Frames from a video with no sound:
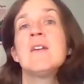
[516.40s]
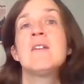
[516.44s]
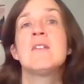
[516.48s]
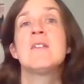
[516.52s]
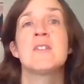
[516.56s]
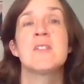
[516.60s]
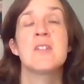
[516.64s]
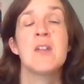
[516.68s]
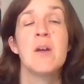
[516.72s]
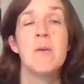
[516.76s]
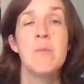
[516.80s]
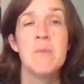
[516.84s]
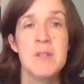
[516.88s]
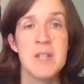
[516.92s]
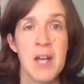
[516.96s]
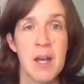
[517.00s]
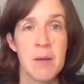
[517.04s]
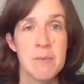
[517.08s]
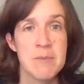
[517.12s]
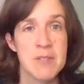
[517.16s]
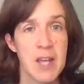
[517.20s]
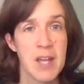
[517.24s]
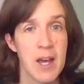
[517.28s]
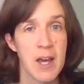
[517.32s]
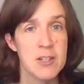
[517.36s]

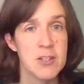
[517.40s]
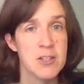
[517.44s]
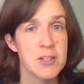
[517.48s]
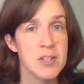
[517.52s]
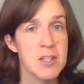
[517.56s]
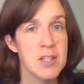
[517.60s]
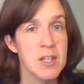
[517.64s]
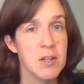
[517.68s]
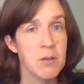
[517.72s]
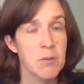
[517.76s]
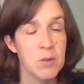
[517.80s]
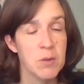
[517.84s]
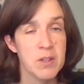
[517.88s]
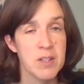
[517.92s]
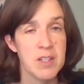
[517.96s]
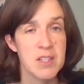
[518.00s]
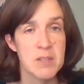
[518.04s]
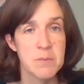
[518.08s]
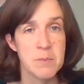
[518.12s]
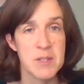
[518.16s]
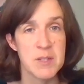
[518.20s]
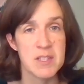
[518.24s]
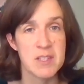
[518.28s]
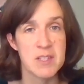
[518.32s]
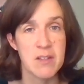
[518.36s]
Sometimes I actually get really
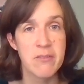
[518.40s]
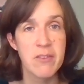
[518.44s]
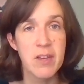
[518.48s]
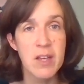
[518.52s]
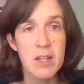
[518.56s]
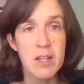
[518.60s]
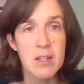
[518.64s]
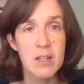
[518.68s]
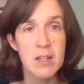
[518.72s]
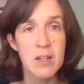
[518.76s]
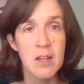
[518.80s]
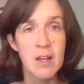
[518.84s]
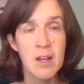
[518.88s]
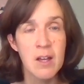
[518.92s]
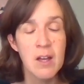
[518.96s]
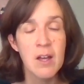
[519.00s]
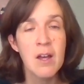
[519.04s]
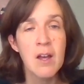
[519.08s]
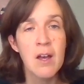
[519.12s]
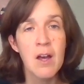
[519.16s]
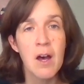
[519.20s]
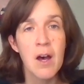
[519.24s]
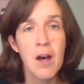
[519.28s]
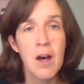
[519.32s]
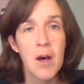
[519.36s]
specific
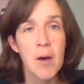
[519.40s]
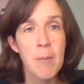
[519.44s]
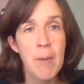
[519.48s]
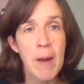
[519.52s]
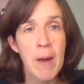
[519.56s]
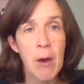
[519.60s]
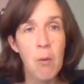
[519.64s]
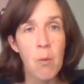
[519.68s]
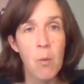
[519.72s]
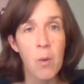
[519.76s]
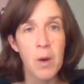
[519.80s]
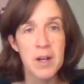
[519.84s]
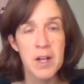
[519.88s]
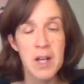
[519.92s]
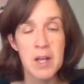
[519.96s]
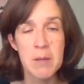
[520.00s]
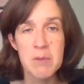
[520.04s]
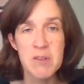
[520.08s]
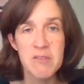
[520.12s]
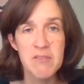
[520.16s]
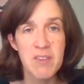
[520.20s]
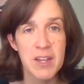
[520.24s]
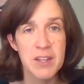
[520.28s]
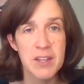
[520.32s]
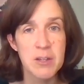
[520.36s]
about what I'm
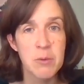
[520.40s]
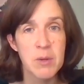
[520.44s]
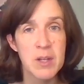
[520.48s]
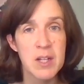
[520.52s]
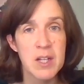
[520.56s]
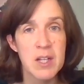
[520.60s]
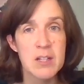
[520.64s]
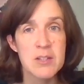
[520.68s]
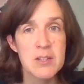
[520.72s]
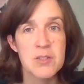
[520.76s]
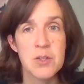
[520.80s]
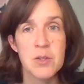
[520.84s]
evaluating.